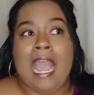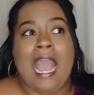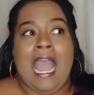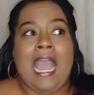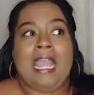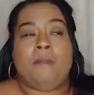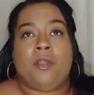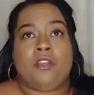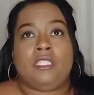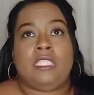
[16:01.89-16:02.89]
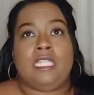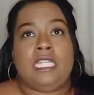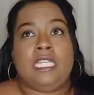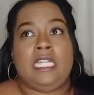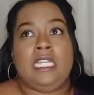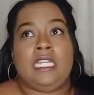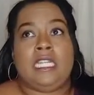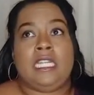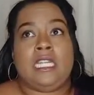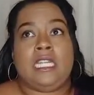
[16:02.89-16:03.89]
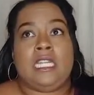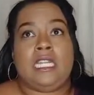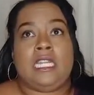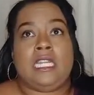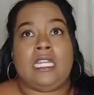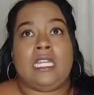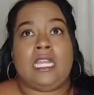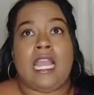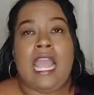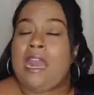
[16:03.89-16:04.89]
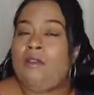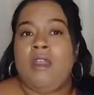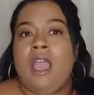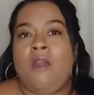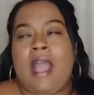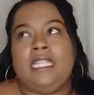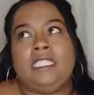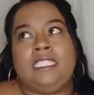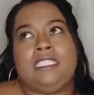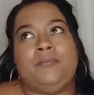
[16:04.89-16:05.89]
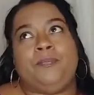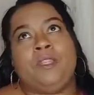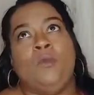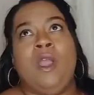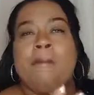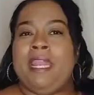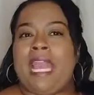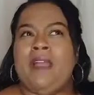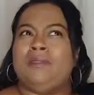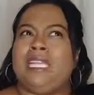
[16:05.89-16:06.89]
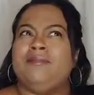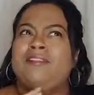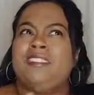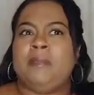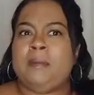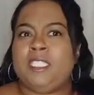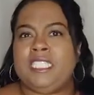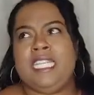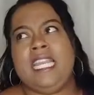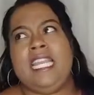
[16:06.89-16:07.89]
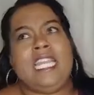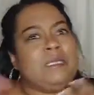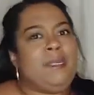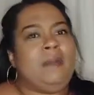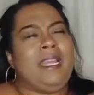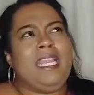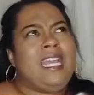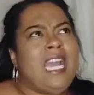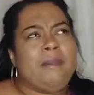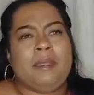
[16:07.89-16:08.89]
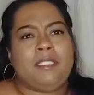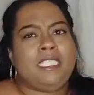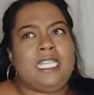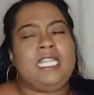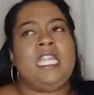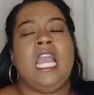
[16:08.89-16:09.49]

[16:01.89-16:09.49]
I personally, I don't know. I just, one minute I was like, maybe she did. Next minute I'm like, nah, maybe she didn't.